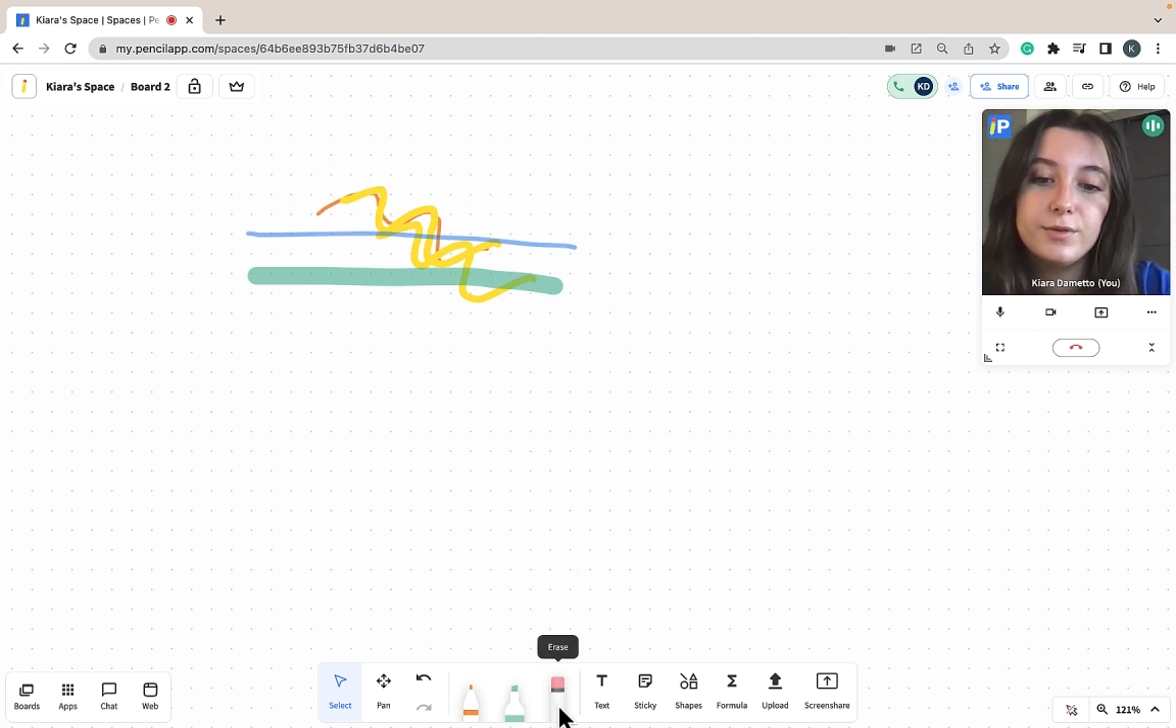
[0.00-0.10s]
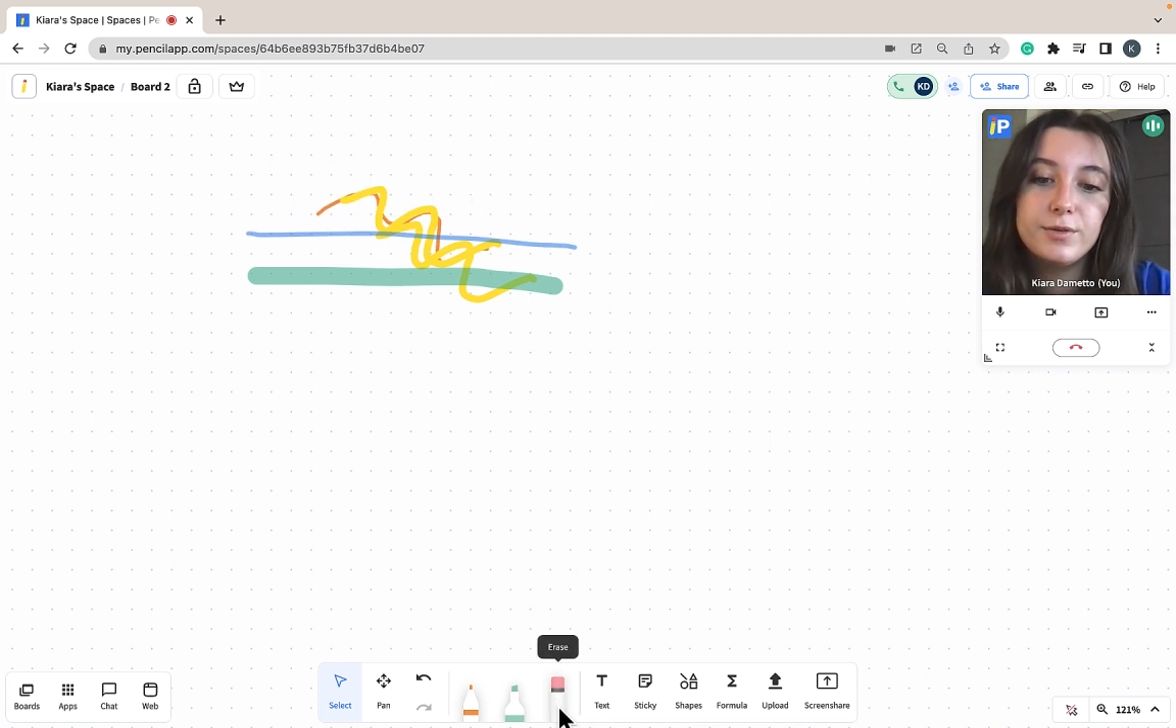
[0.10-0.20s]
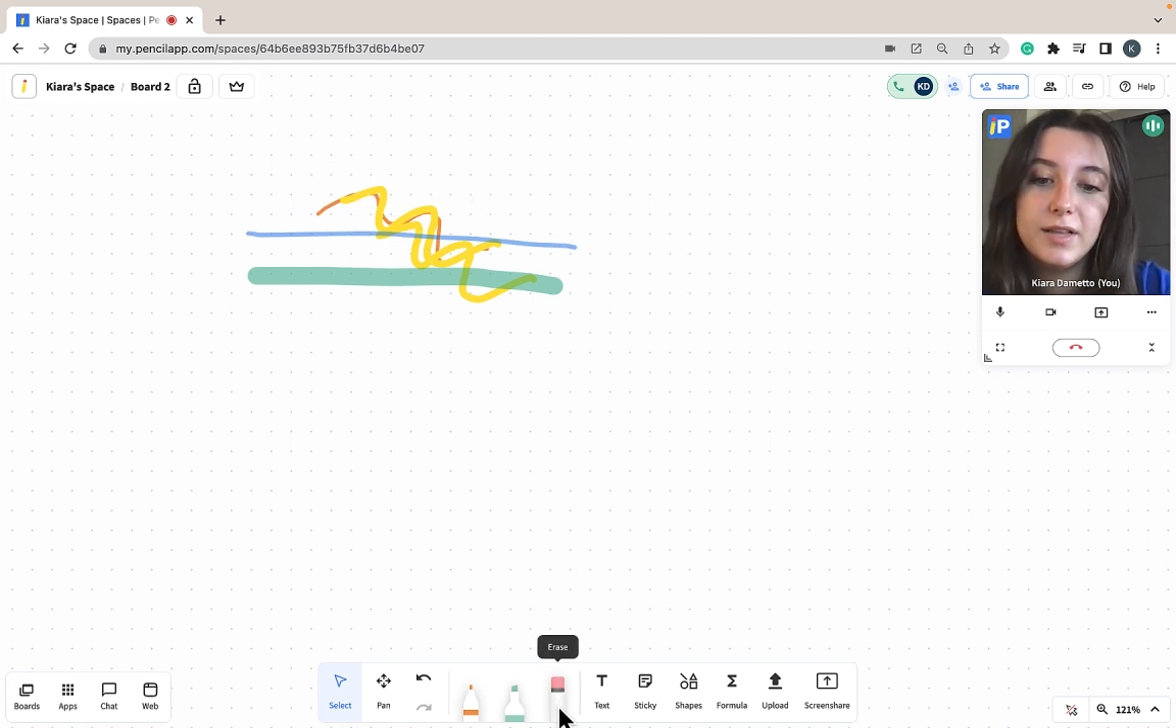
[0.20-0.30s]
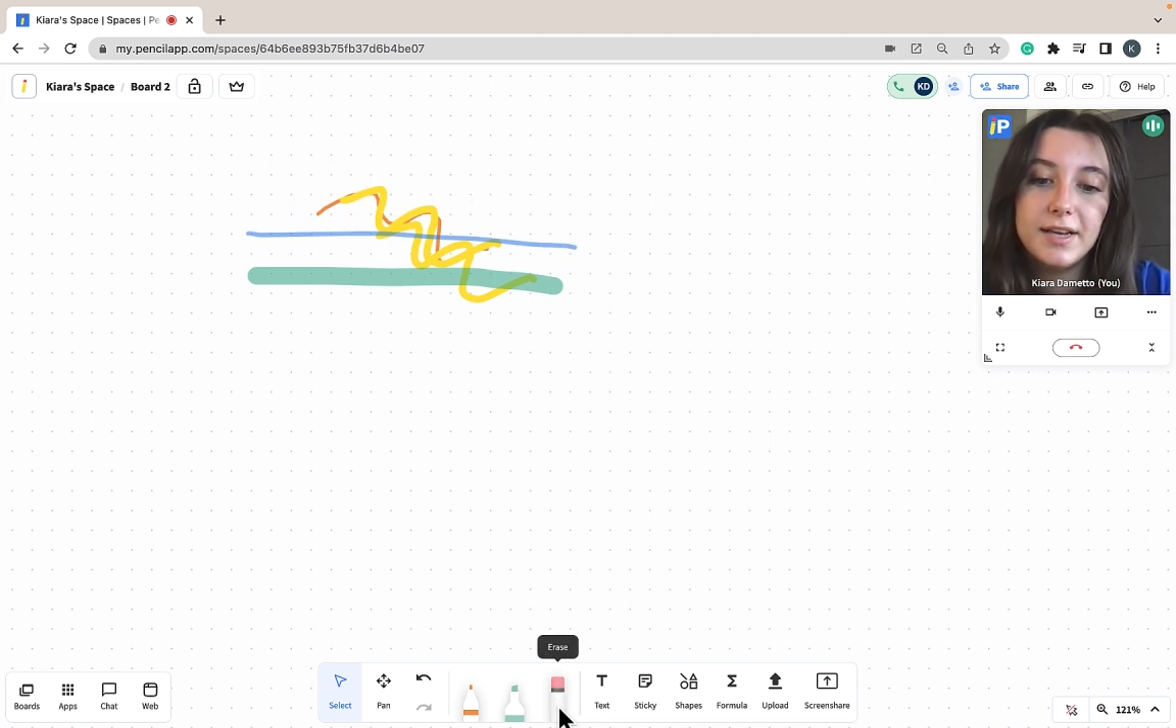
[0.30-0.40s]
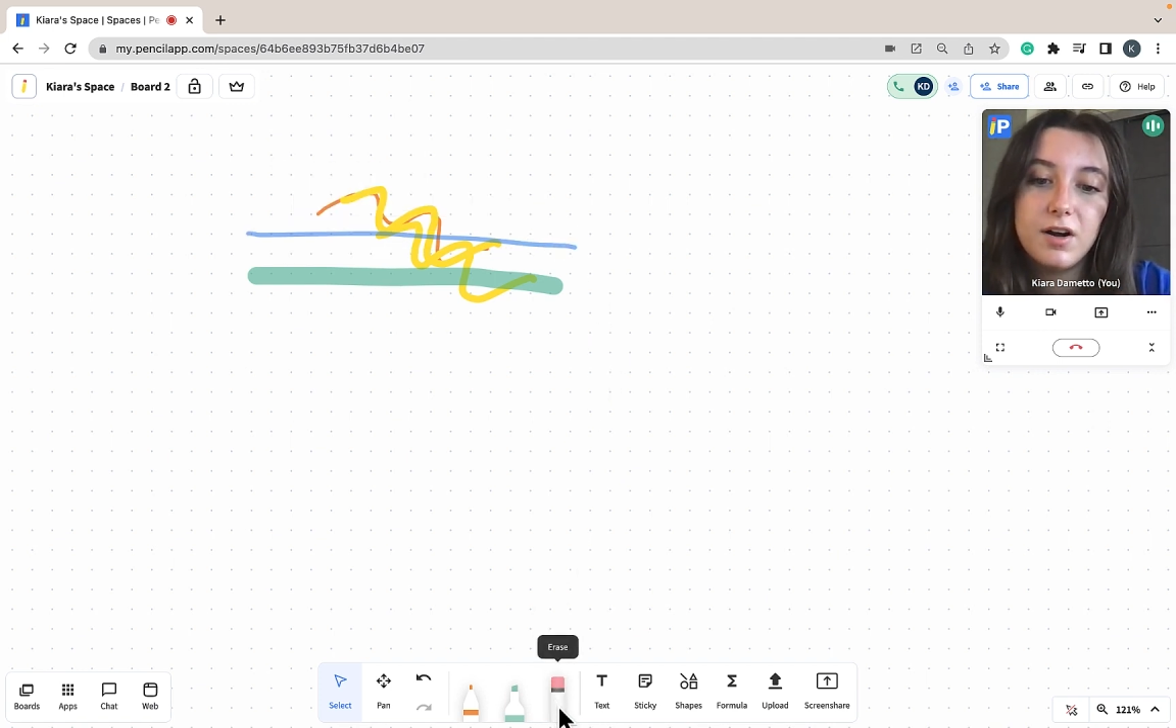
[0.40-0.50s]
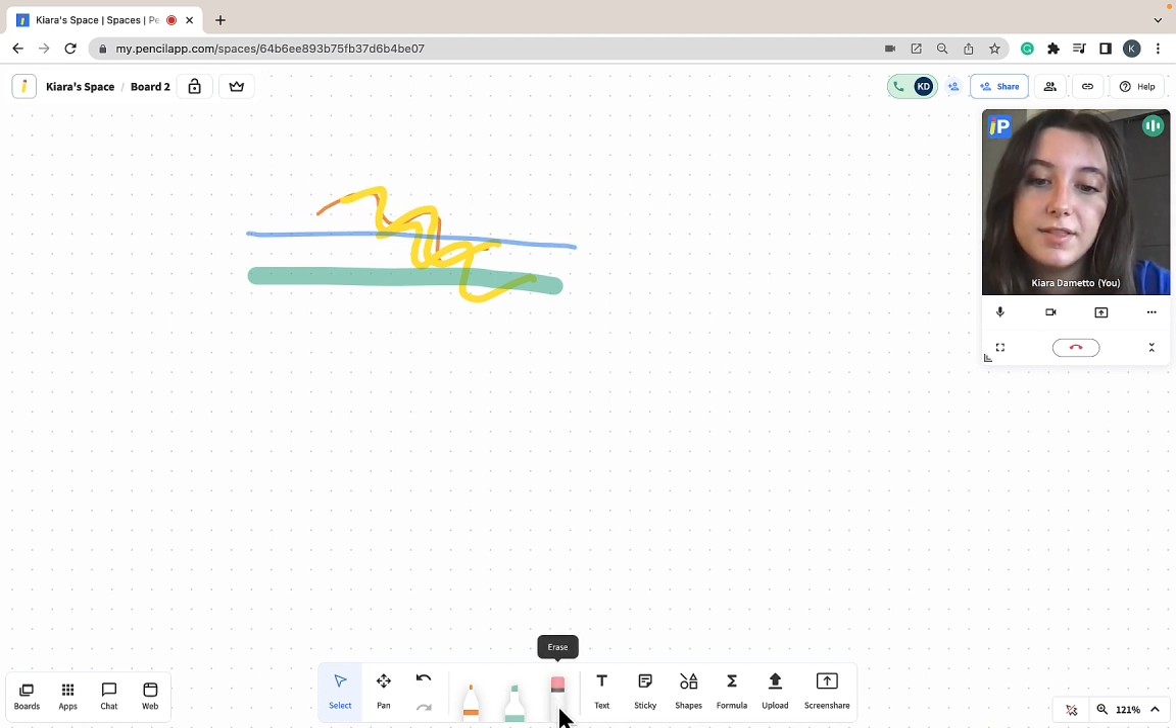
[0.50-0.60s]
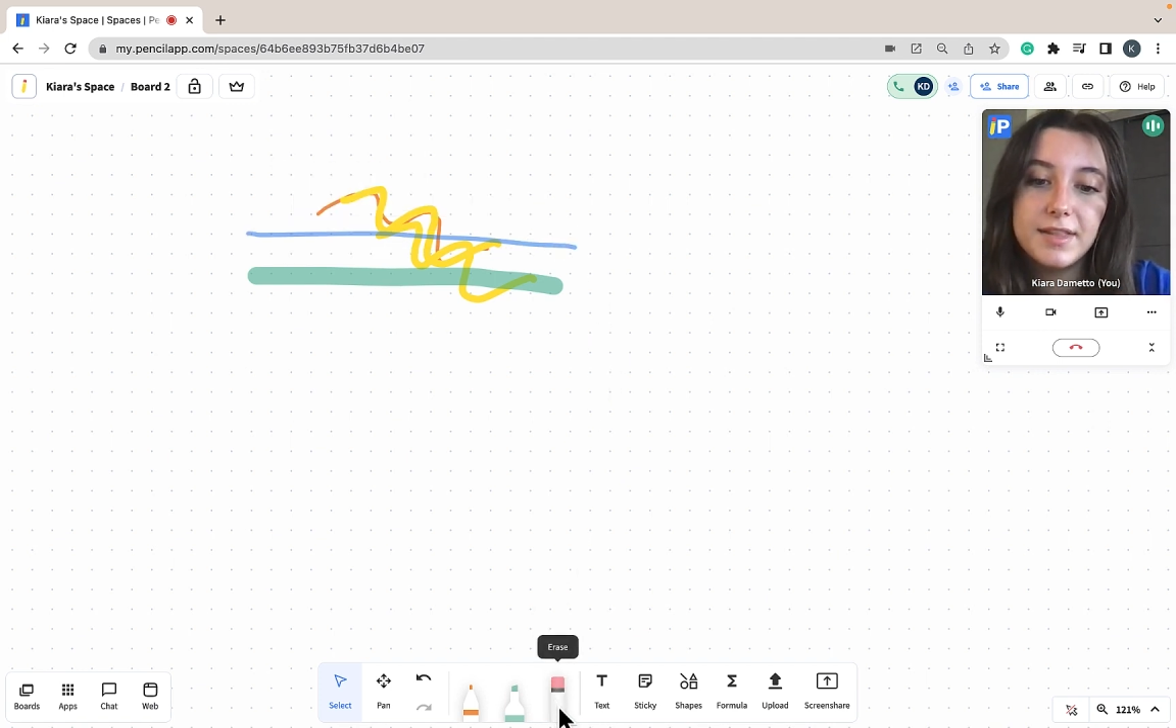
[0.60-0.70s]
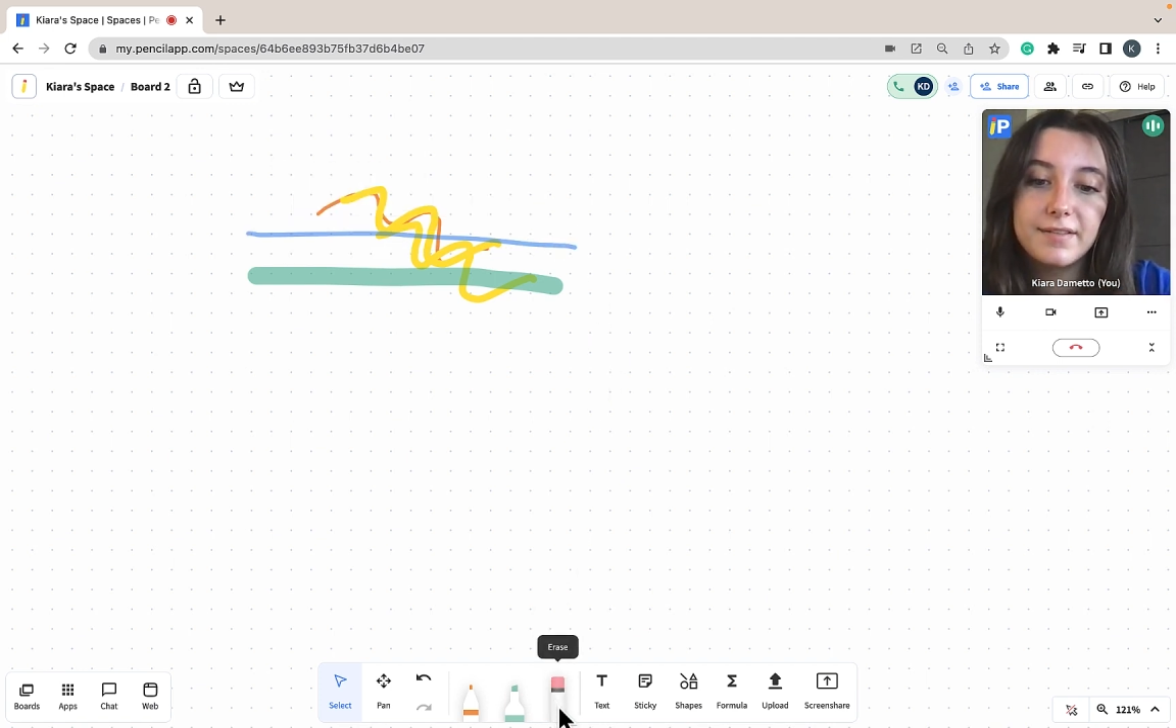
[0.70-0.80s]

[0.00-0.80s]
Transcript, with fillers: click on the